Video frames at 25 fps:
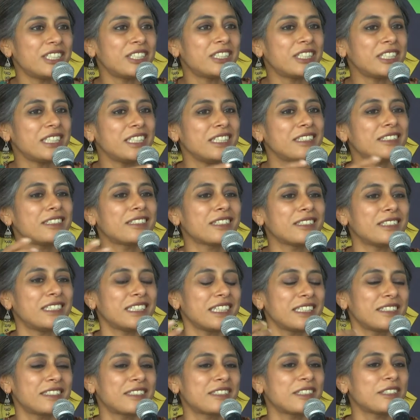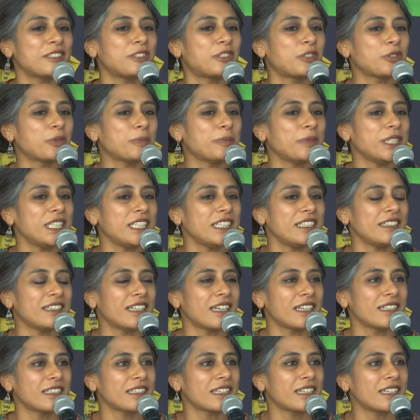she suggested to me
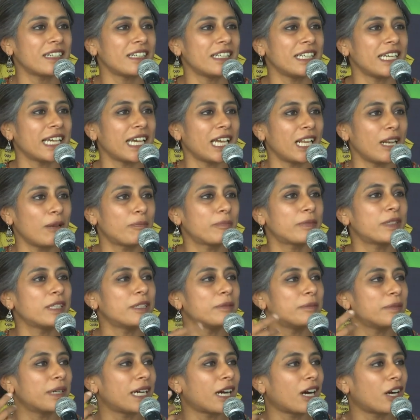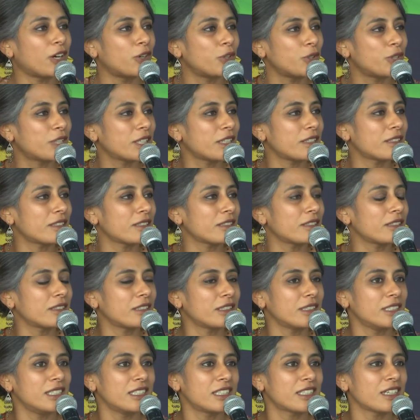that I help them out as a
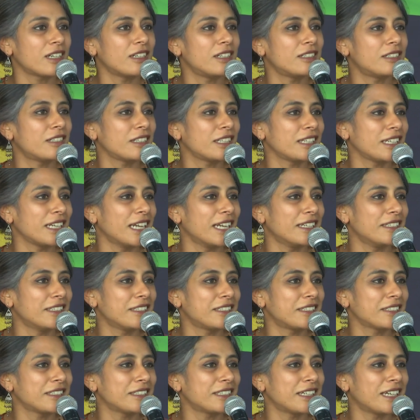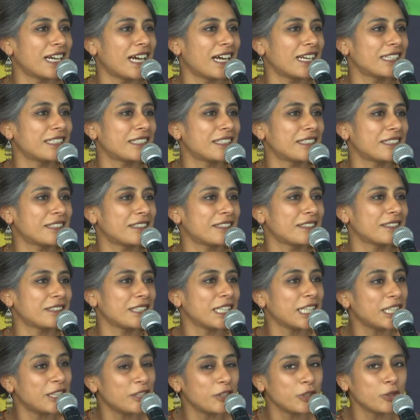consulting editor at the
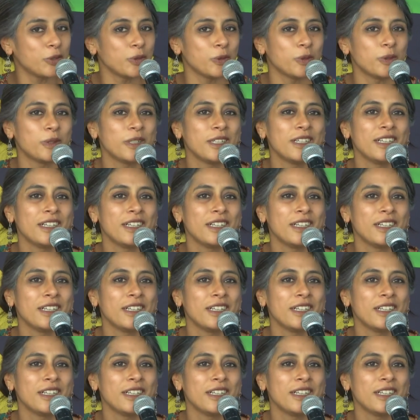Hindu.